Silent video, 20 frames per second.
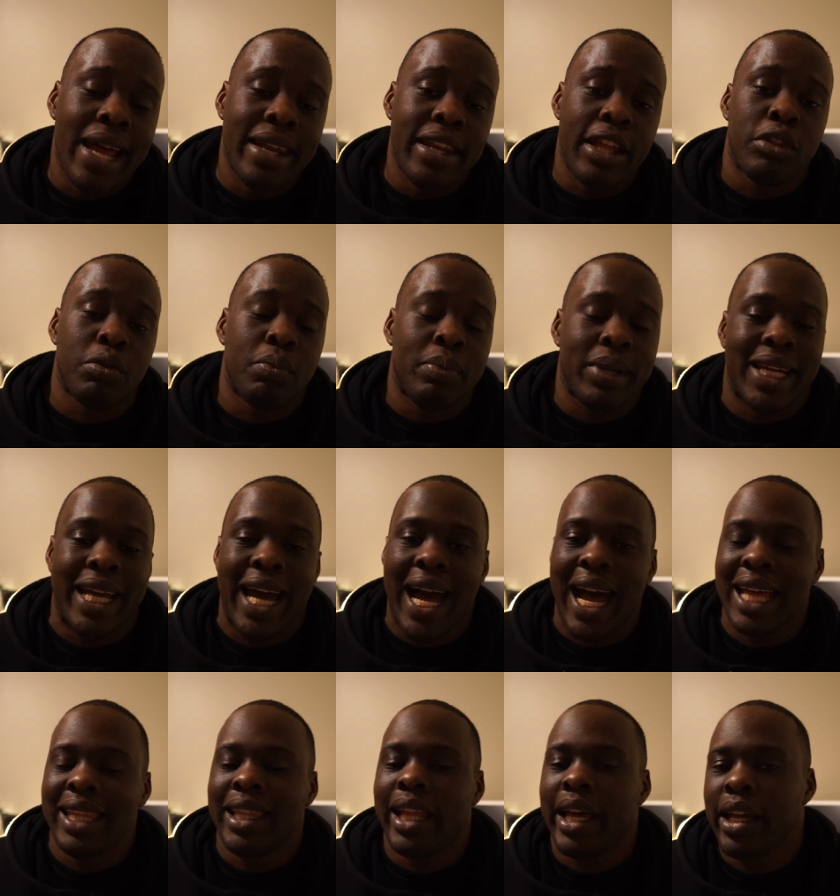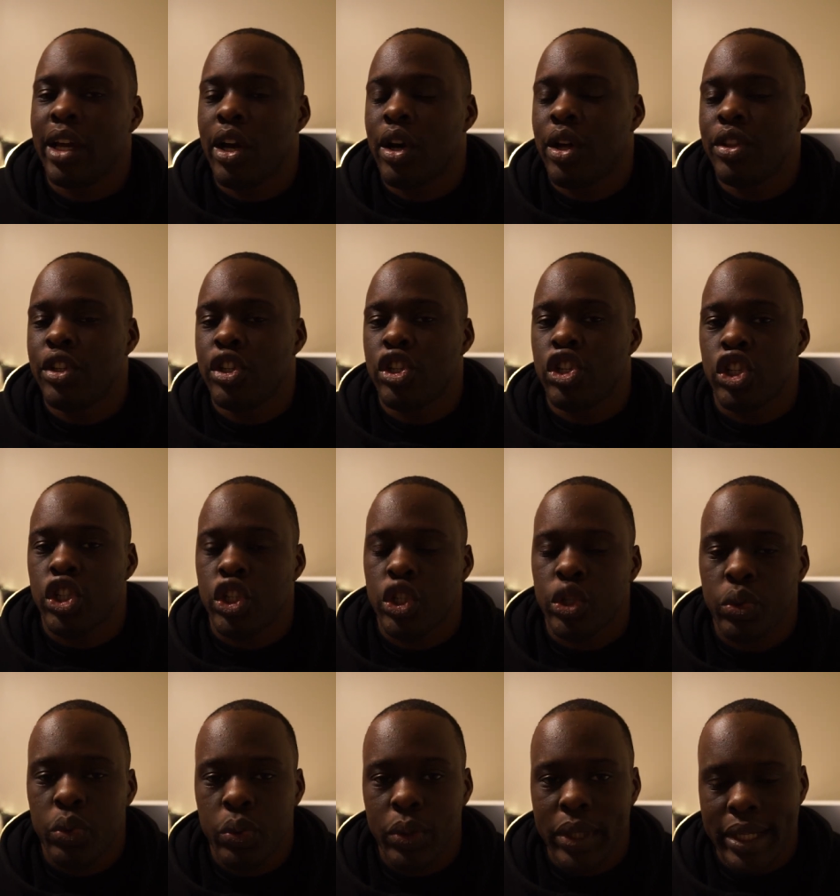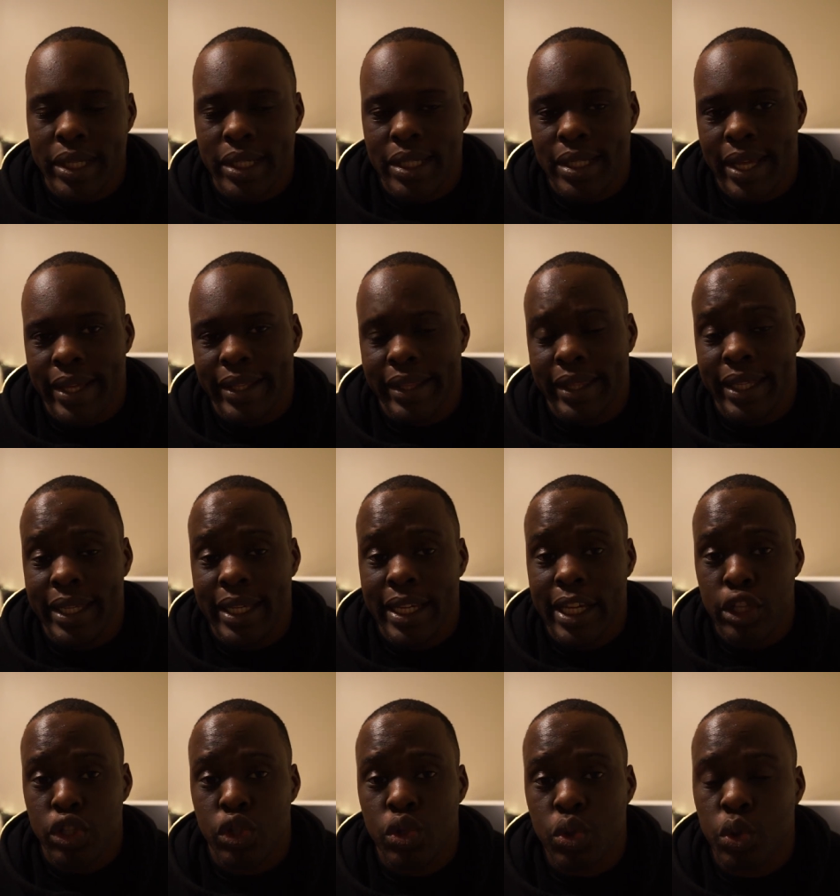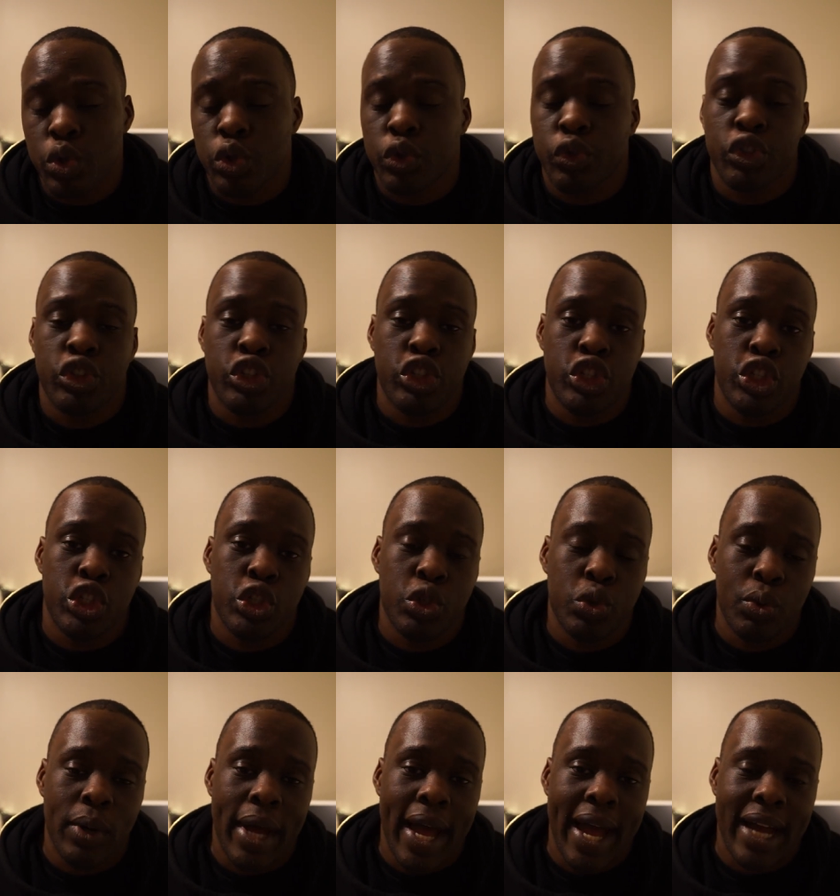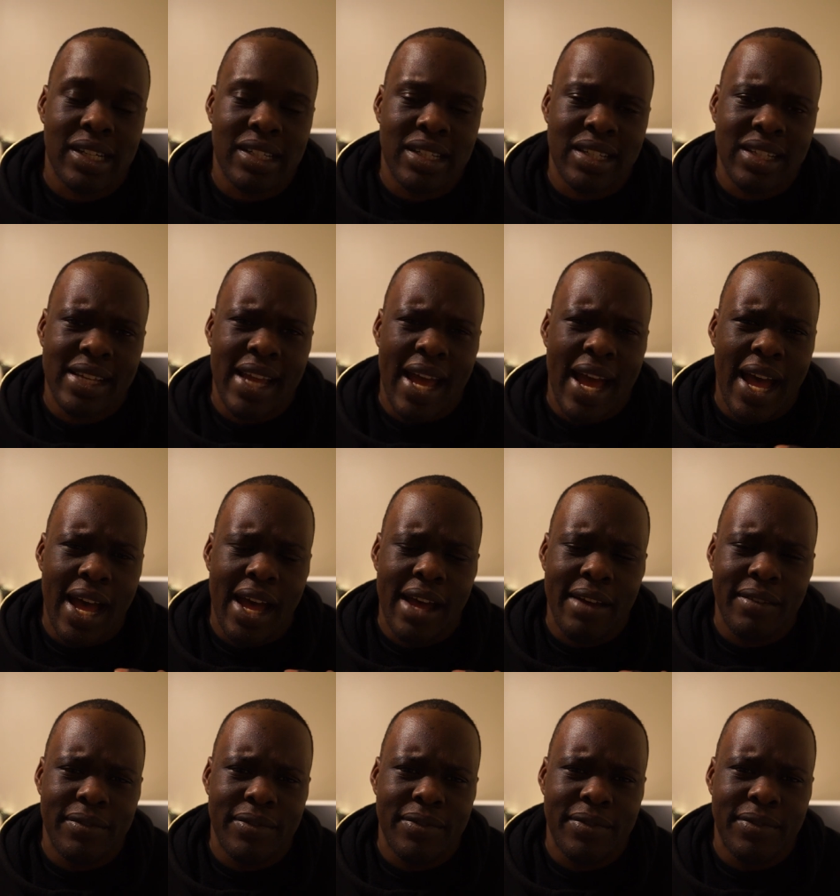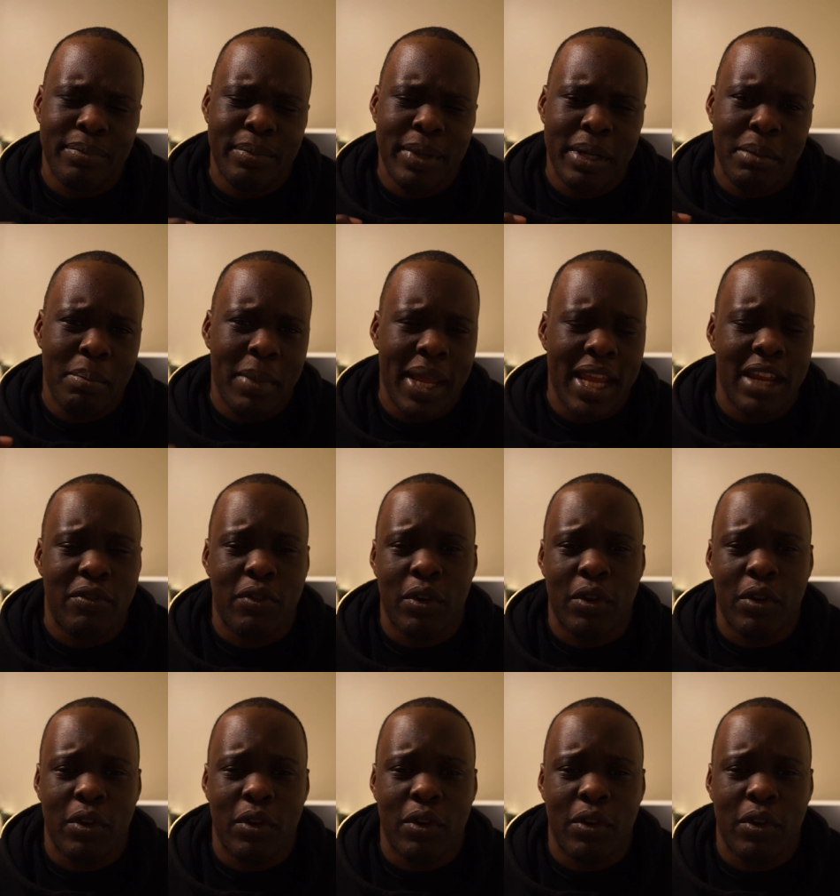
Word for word: Another big highlight on the shoe is that the insoles for the shoe actually have been made